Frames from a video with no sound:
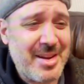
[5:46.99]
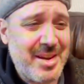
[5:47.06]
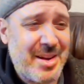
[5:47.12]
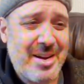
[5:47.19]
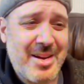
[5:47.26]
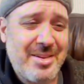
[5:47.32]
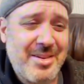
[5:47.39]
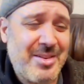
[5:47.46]

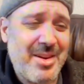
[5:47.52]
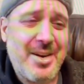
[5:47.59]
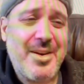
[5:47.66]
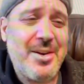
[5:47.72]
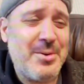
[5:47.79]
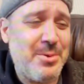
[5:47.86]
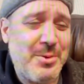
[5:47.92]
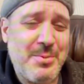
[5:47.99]
uh, Terra,
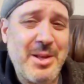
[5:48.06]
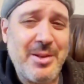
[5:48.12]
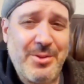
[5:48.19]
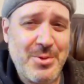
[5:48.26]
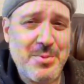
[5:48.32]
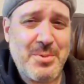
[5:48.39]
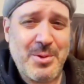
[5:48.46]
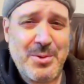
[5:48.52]
who's being
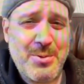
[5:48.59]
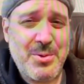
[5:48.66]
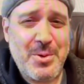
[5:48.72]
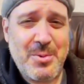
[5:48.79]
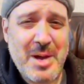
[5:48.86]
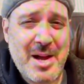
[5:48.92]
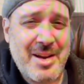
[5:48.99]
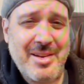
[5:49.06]
super cool
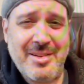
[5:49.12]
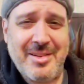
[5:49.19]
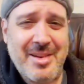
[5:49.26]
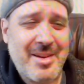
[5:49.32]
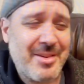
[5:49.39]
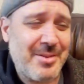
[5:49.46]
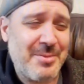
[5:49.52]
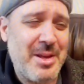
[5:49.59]
about it,
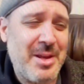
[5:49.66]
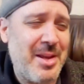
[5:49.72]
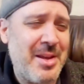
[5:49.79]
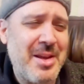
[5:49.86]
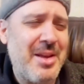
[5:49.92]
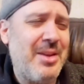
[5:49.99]
tells me,